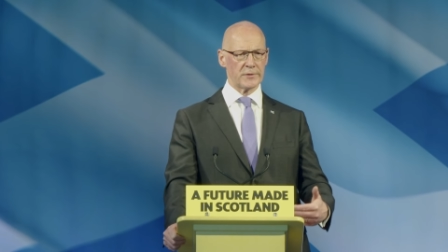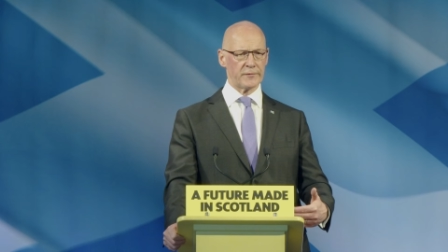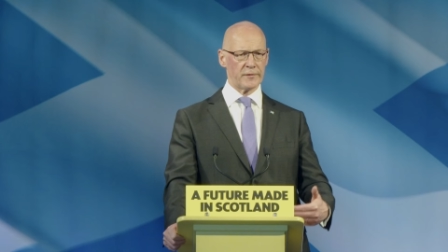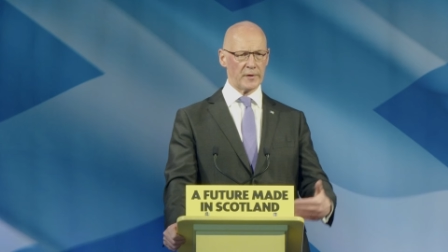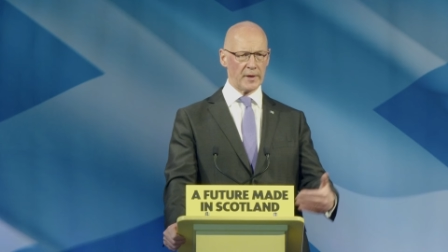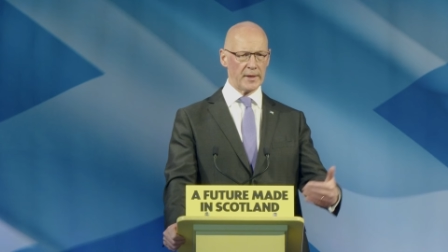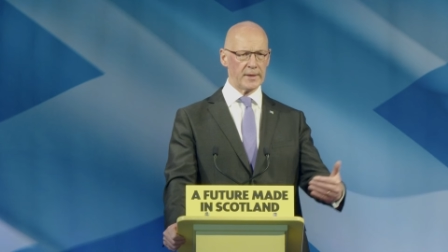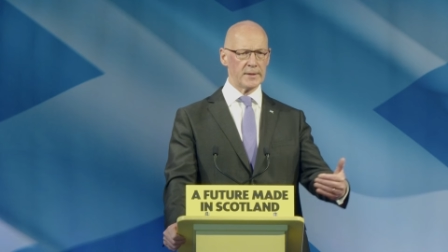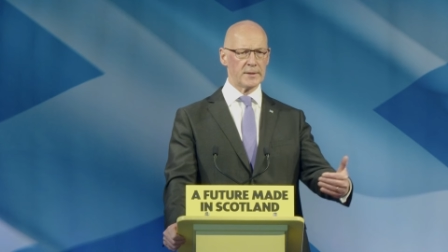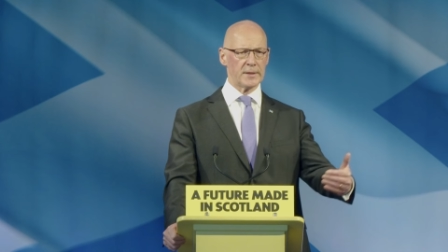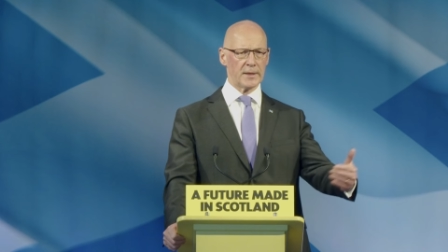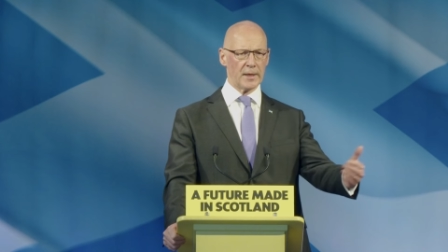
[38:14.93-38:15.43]
of
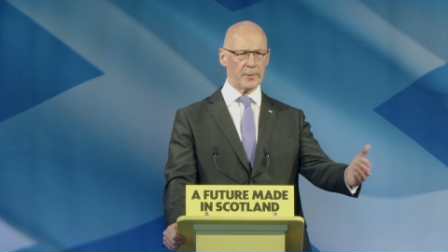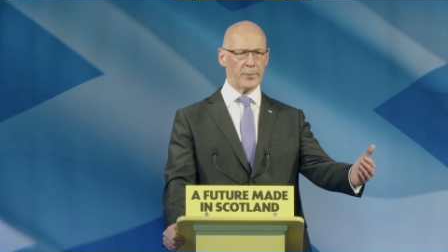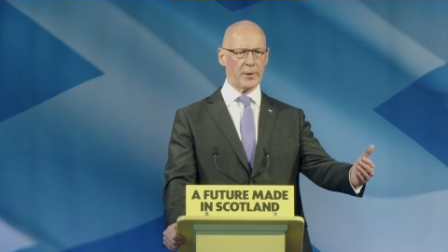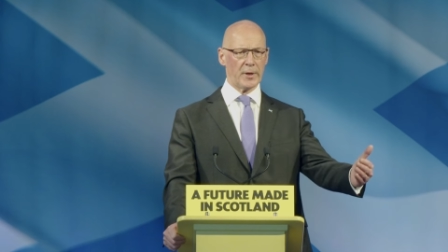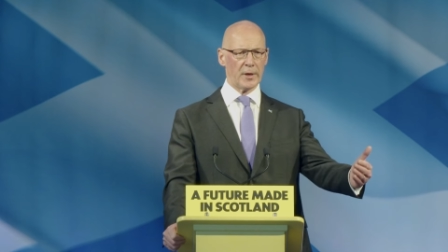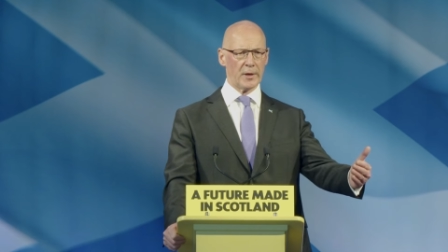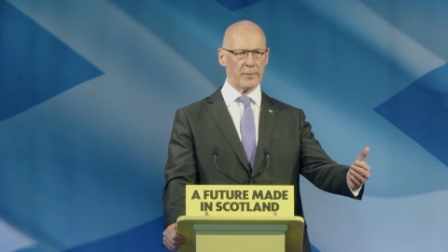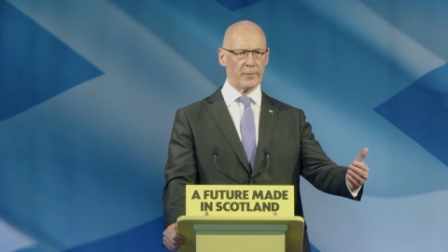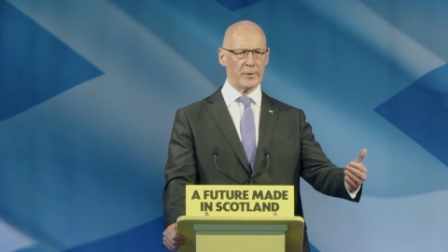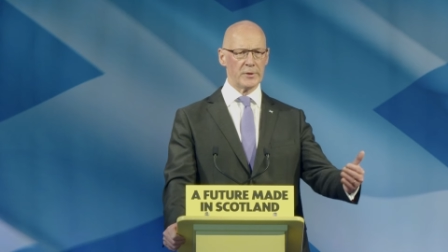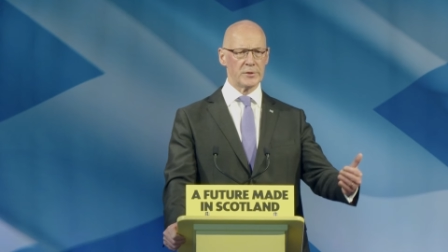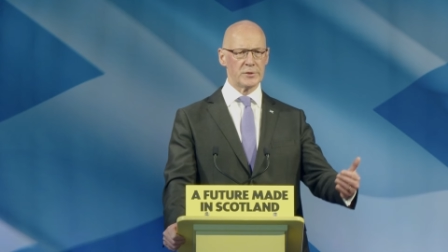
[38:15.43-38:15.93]
electing a
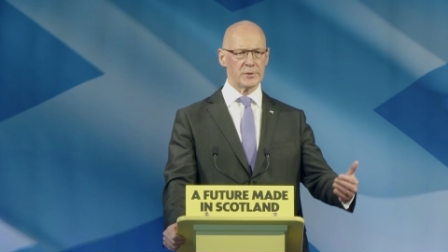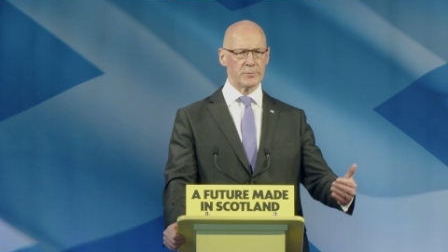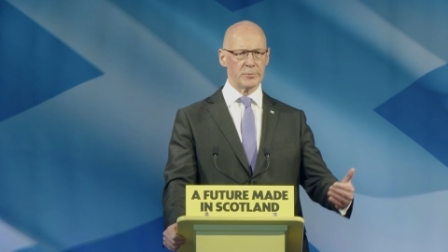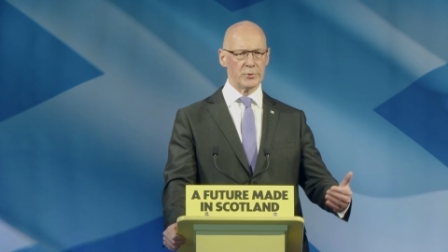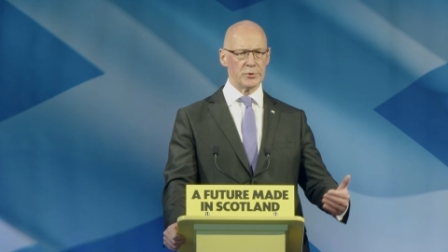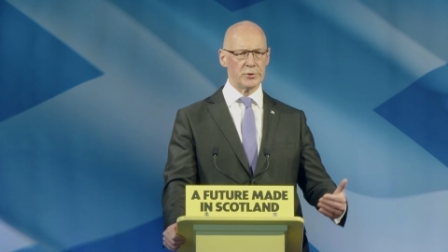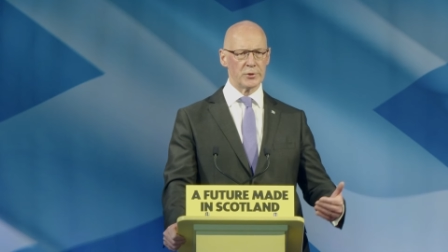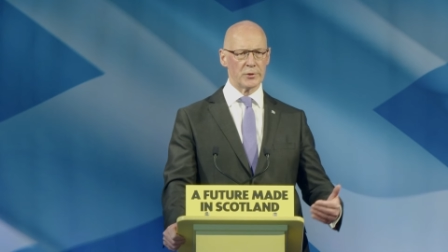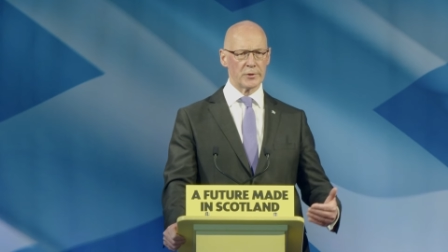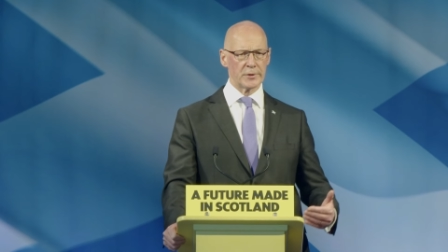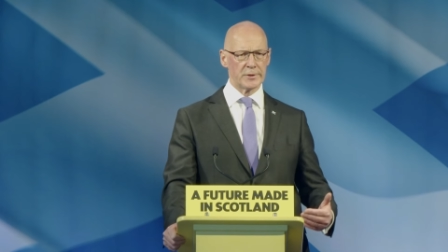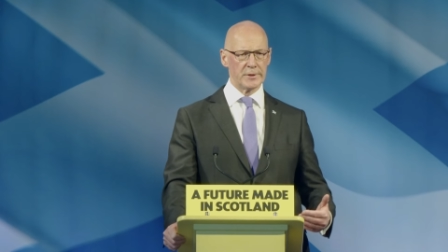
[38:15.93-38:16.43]
parliamentary
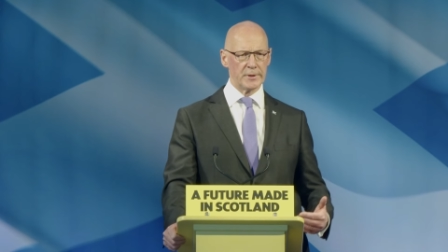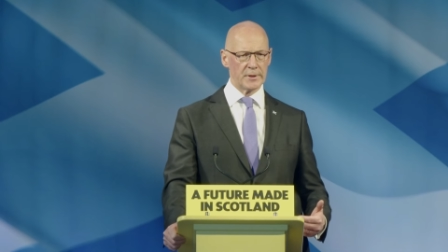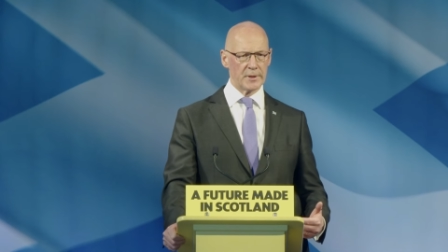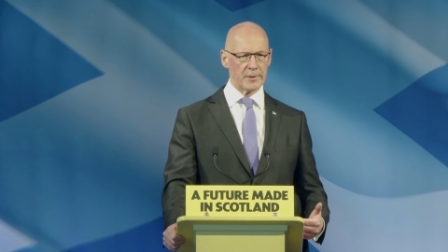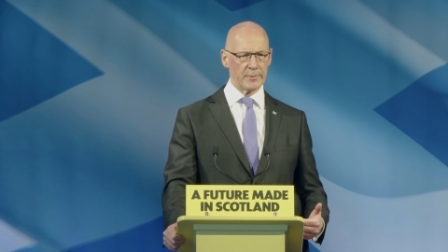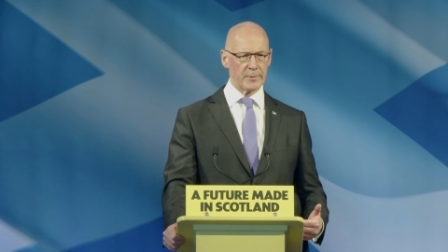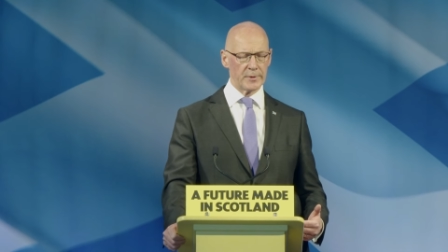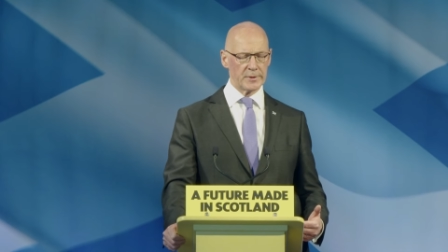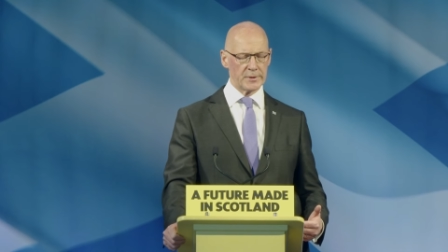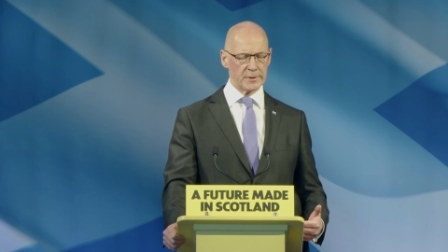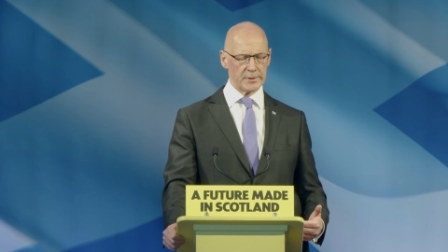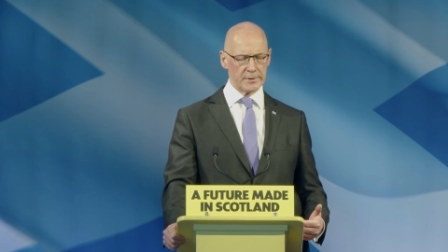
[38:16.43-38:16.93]
majority
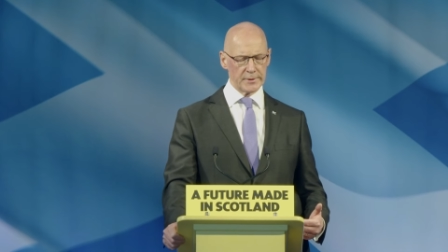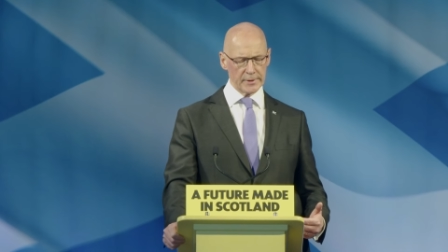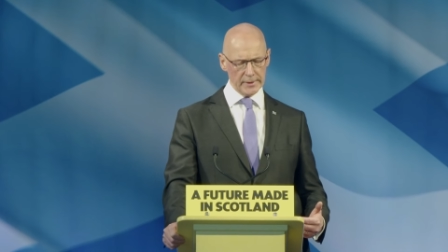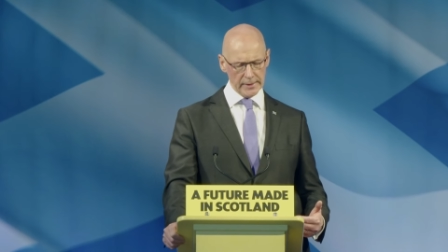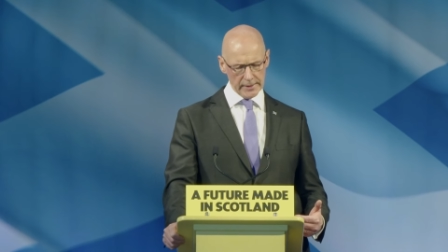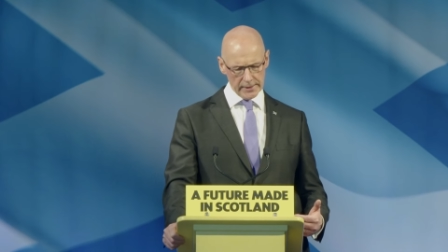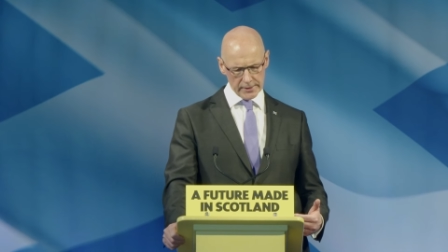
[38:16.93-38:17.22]
committed